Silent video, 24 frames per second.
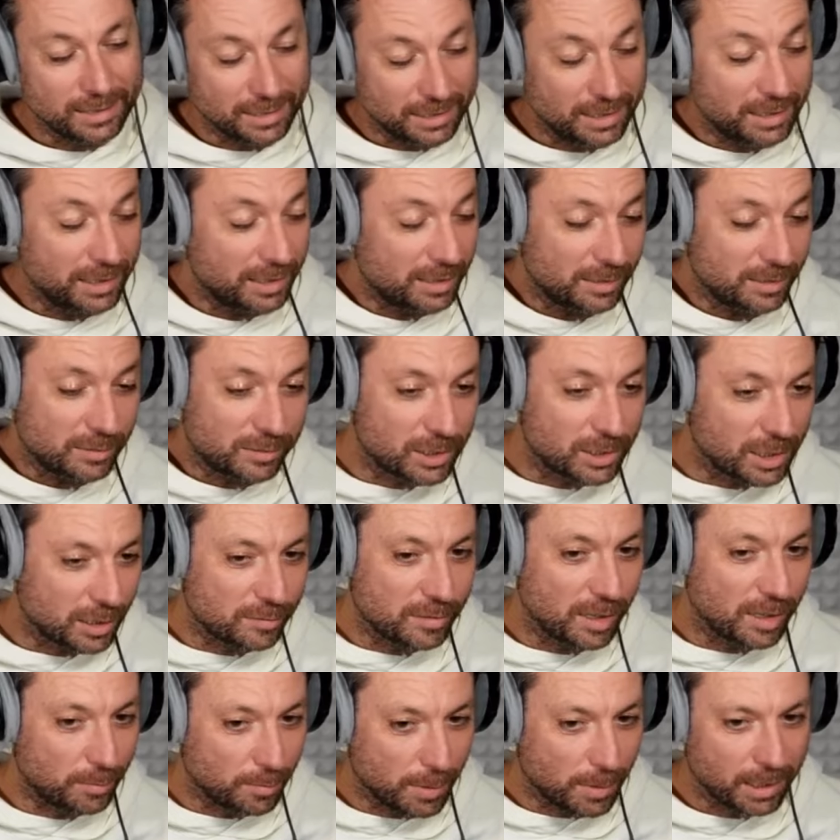it's just
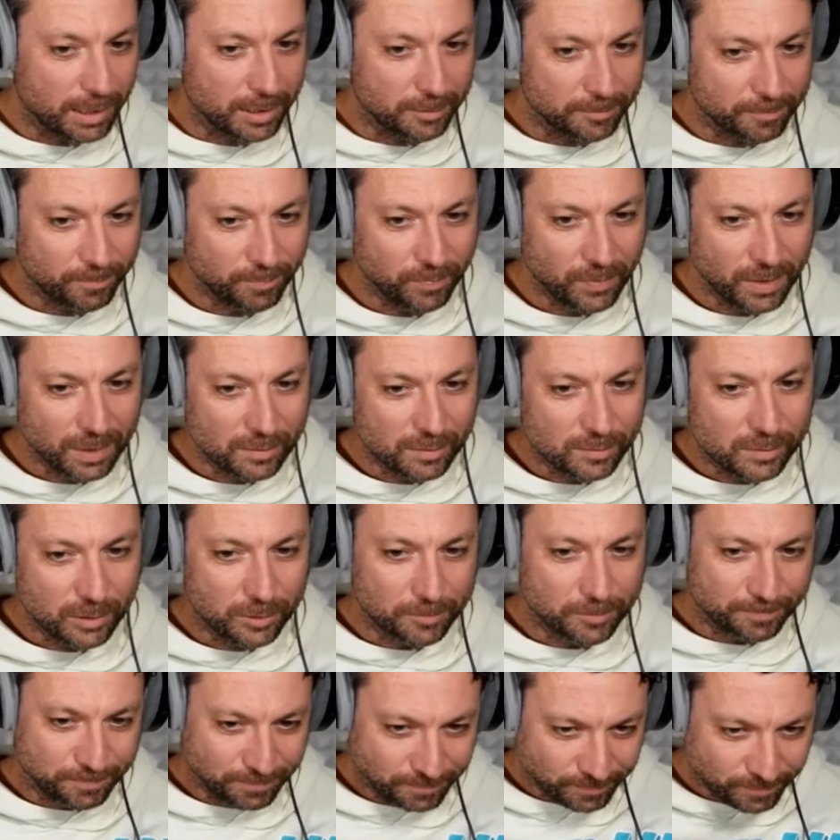their money.
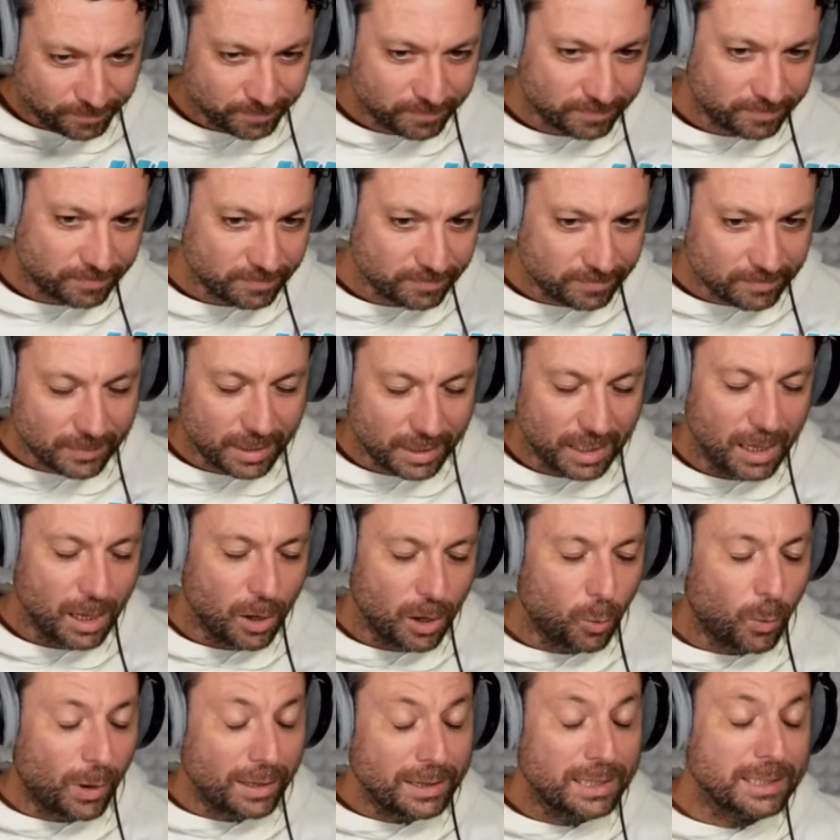So
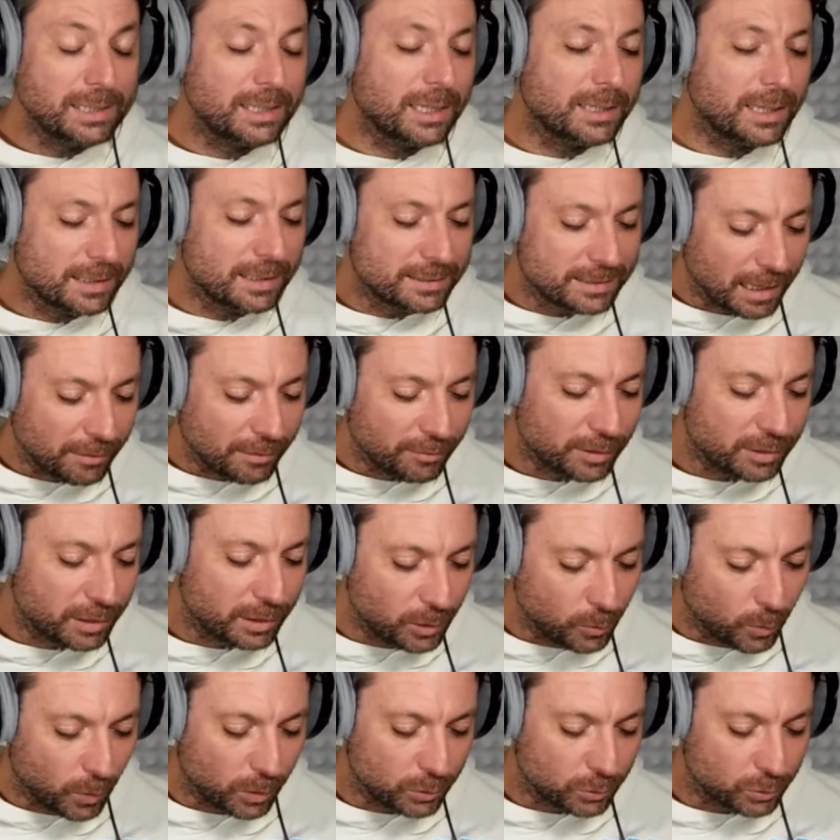one thing that I definitely
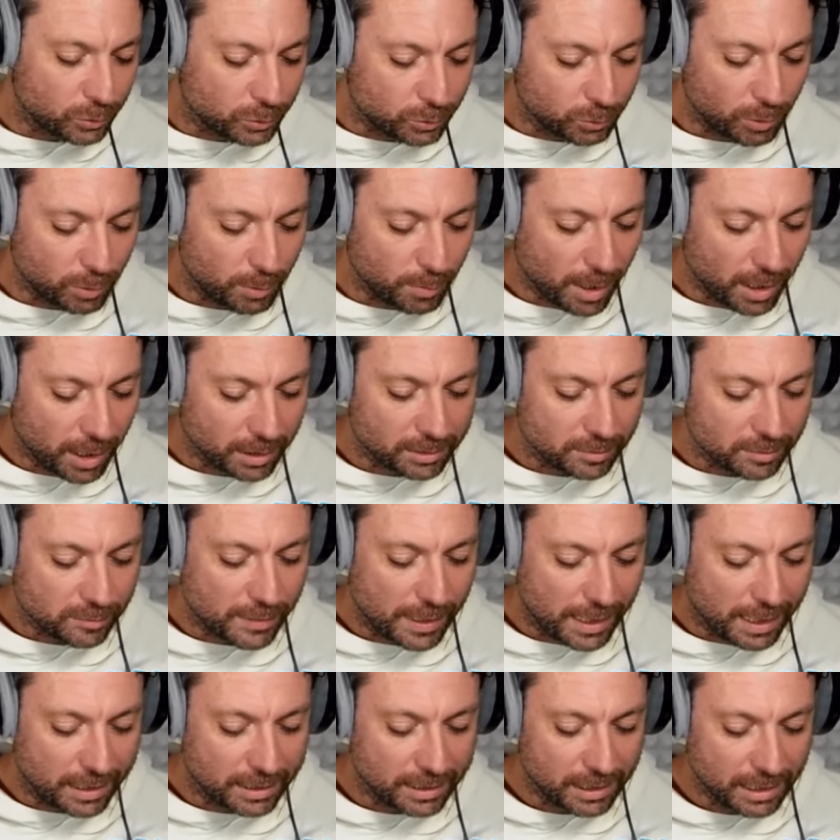want you to remind is
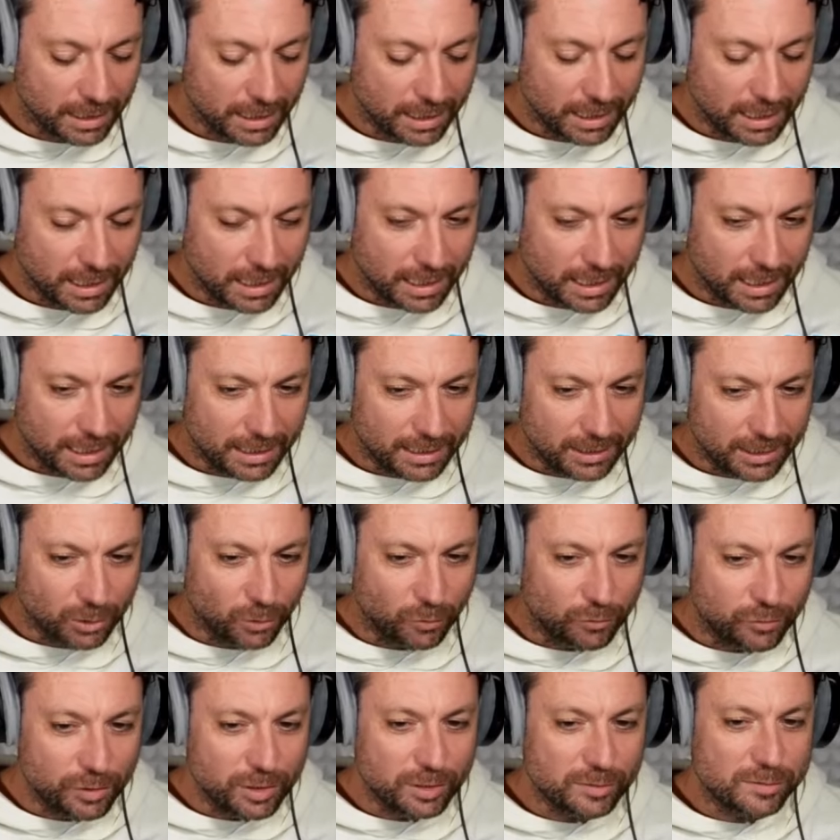that,
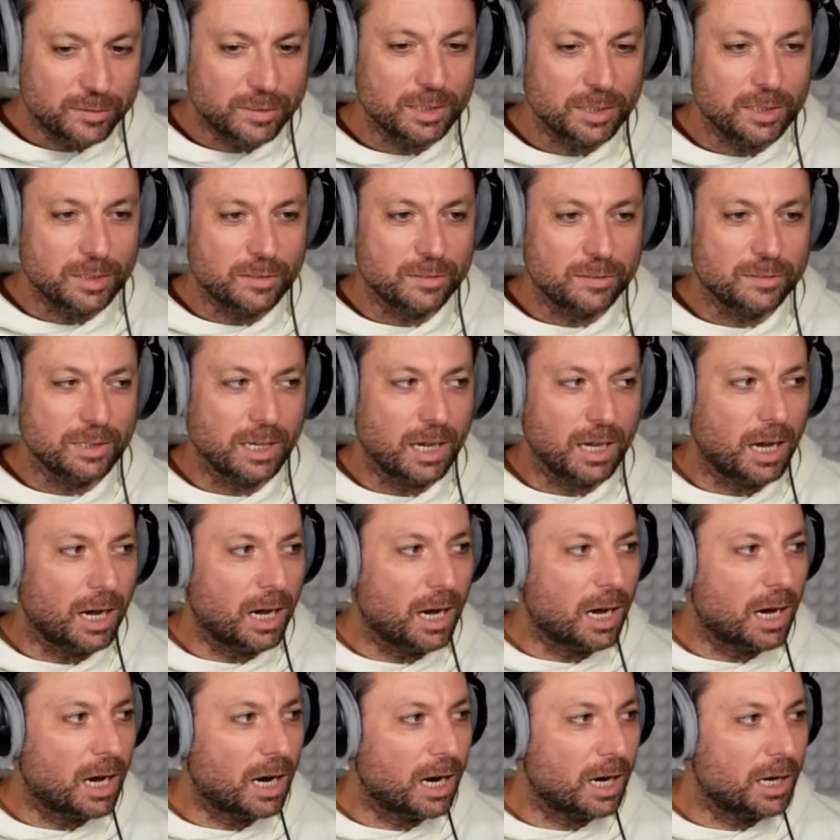VCs
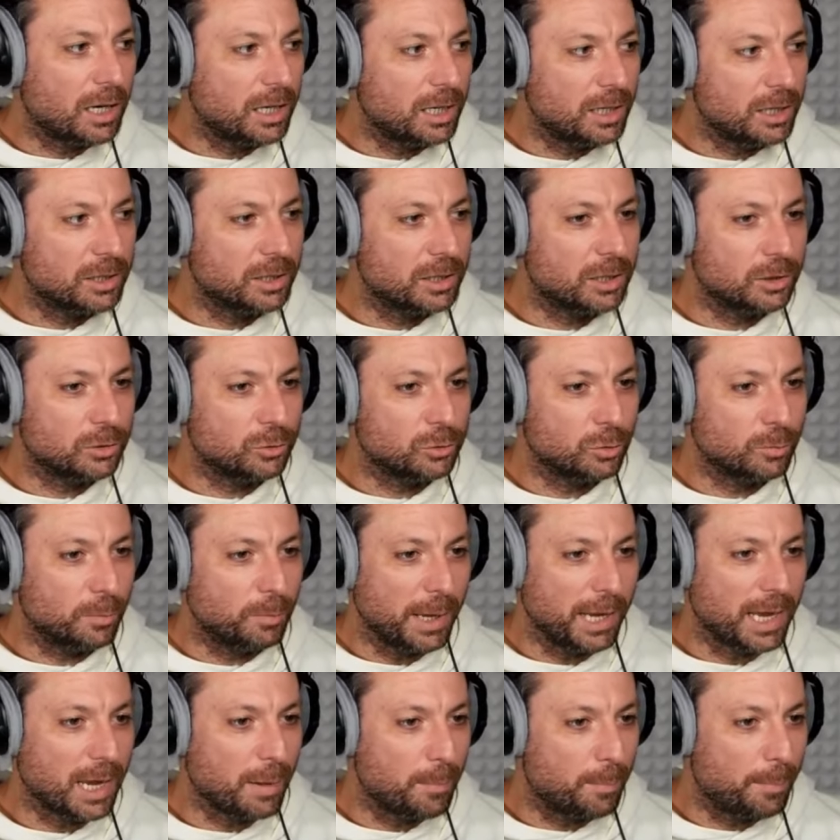are here to
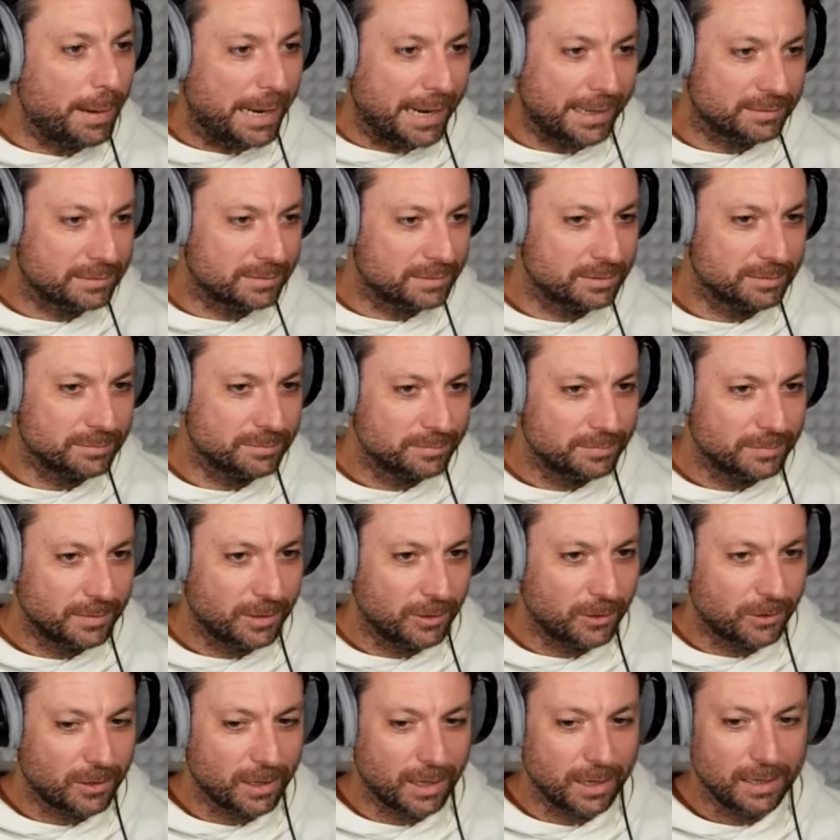make a bet,
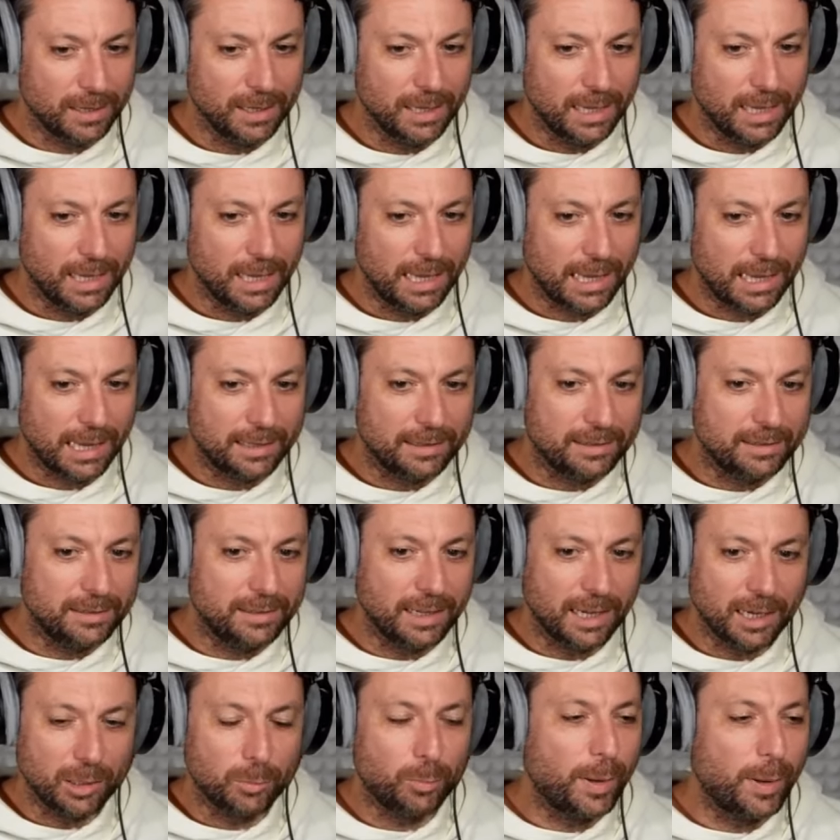okay? And
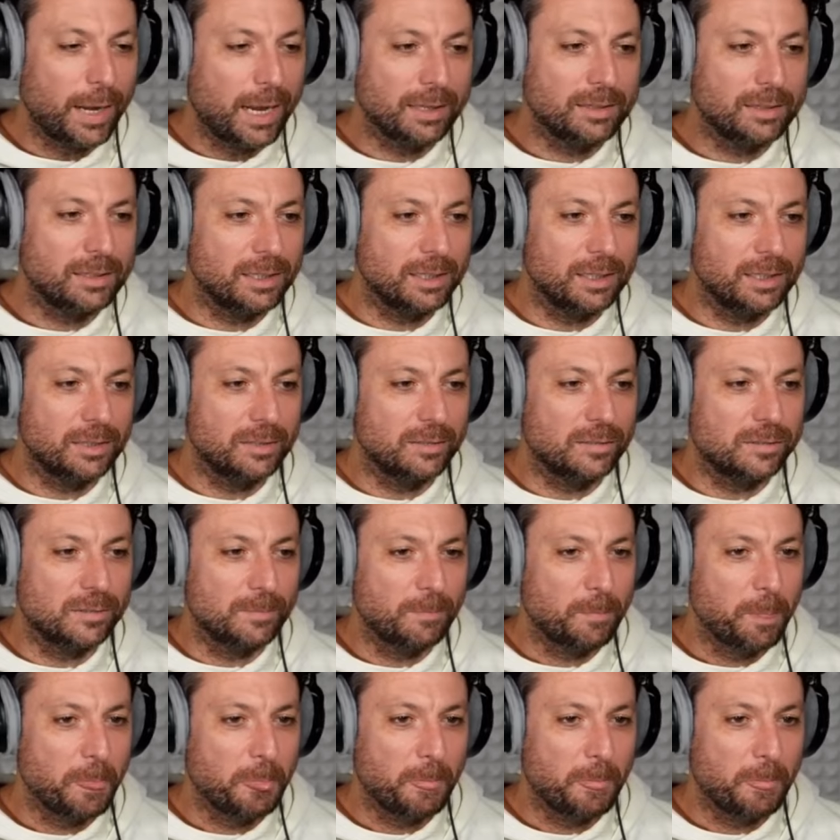their bet is